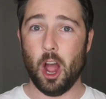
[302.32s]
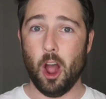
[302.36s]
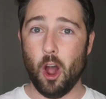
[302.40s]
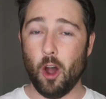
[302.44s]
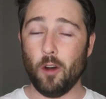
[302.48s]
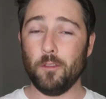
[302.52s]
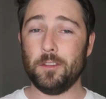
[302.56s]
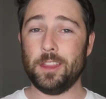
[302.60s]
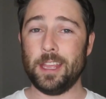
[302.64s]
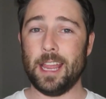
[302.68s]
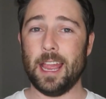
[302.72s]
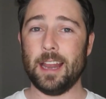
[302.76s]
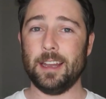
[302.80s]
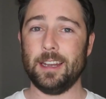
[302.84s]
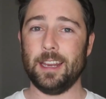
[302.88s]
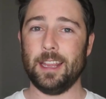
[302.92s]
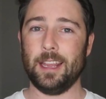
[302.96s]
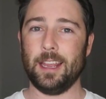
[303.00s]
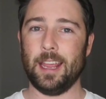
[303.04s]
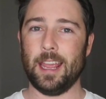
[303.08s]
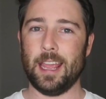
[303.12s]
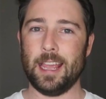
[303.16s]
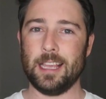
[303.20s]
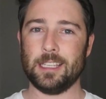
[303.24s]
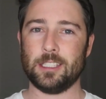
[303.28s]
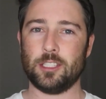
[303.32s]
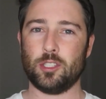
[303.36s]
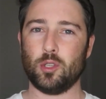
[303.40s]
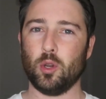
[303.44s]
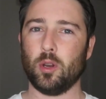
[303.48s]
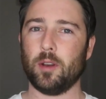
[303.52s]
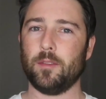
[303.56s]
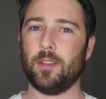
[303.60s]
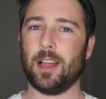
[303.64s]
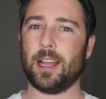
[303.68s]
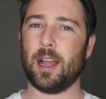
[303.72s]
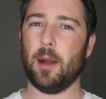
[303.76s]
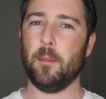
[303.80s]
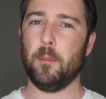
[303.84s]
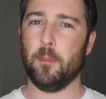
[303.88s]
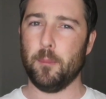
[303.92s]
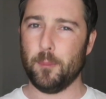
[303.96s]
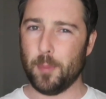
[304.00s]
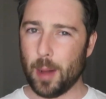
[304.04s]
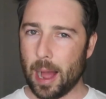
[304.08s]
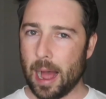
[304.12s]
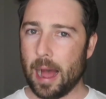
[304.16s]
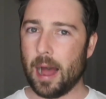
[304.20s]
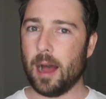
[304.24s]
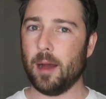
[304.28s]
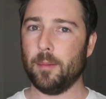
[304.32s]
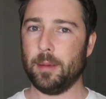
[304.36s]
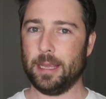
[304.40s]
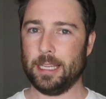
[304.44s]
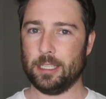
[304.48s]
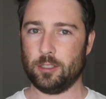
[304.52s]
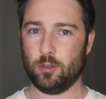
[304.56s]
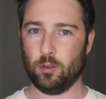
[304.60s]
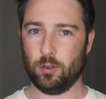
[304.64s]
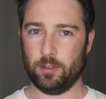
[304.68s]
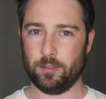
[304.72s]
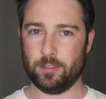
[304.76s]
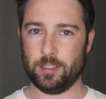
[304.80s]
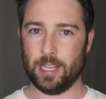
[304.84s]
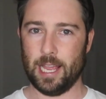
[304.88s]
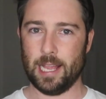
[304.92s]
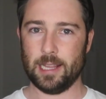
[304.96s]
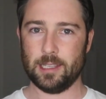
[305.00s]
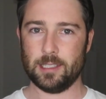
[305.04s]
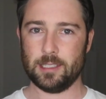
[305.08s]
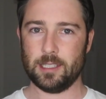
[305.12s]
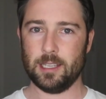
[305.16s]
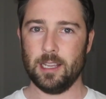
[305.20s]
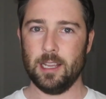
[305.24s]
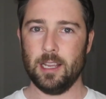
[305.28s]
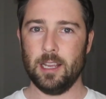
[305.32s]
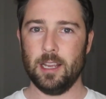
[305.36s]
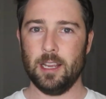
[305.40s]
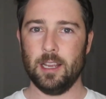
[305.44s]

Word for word: of the ending is sort of like a Barbie sort of sense.